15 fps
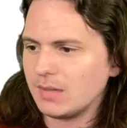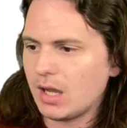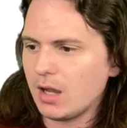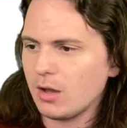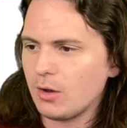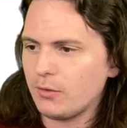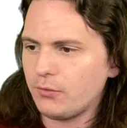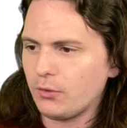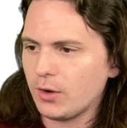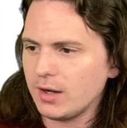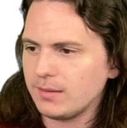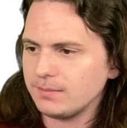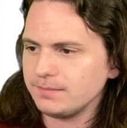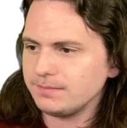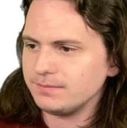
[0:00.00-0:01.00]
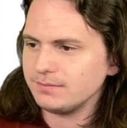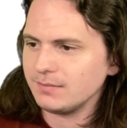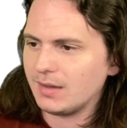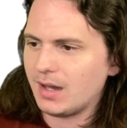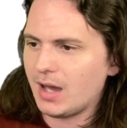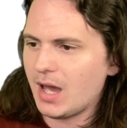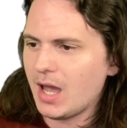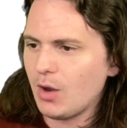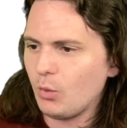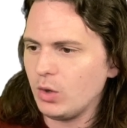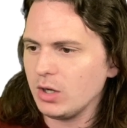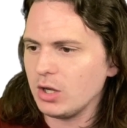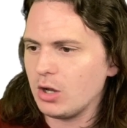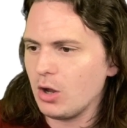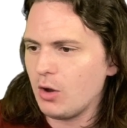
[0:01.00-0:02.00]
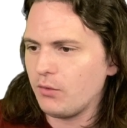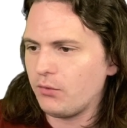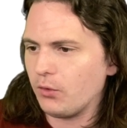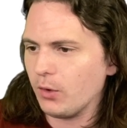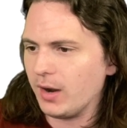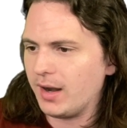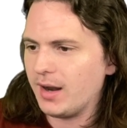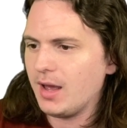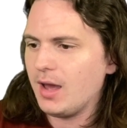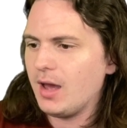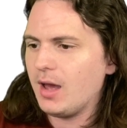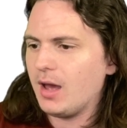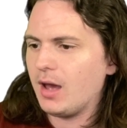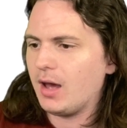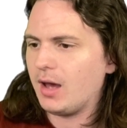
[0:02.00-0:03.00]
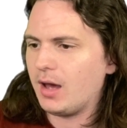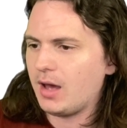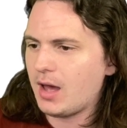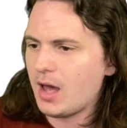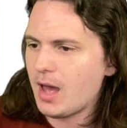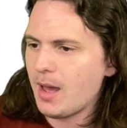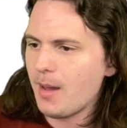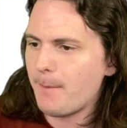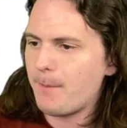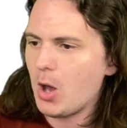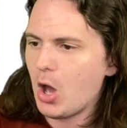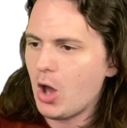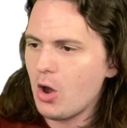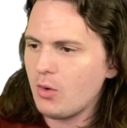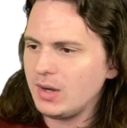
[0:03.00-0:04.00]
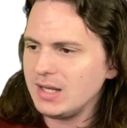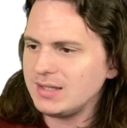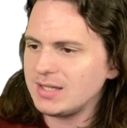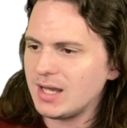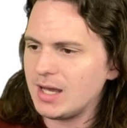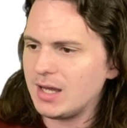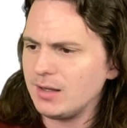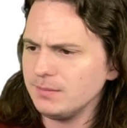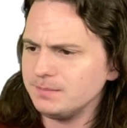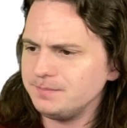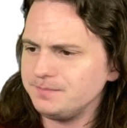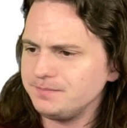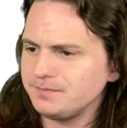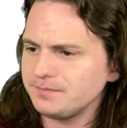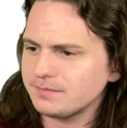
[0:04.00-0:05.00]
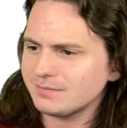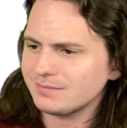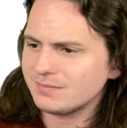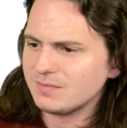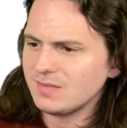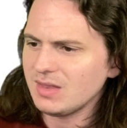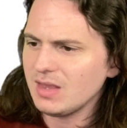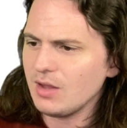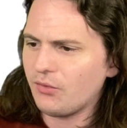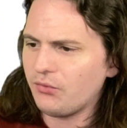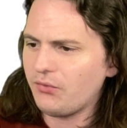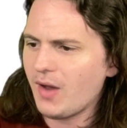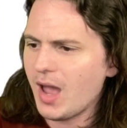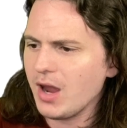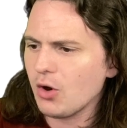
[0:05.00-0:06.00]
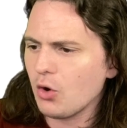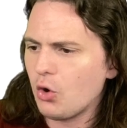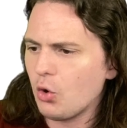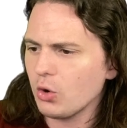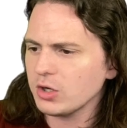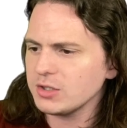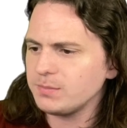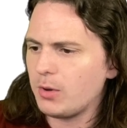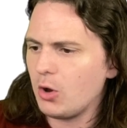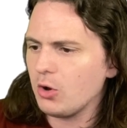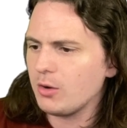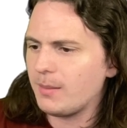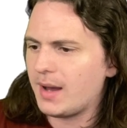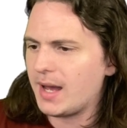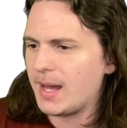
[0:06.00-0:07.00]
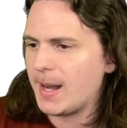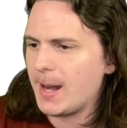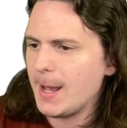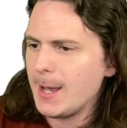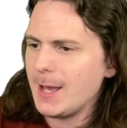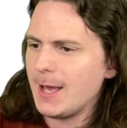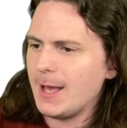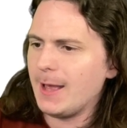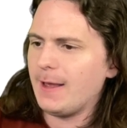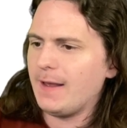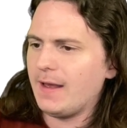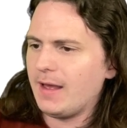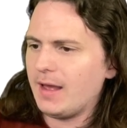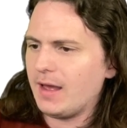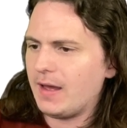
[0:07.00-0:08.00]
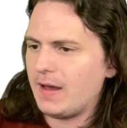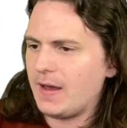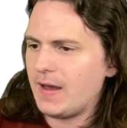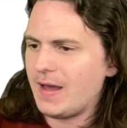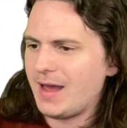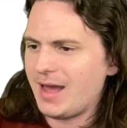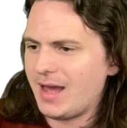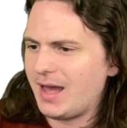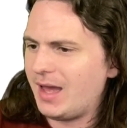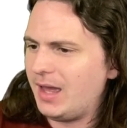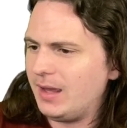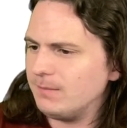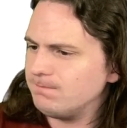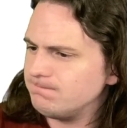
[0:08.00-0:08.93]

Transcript: I'd go for it. I would go for it. Uh, Ponyta, the fire horse Pokemon. Uh,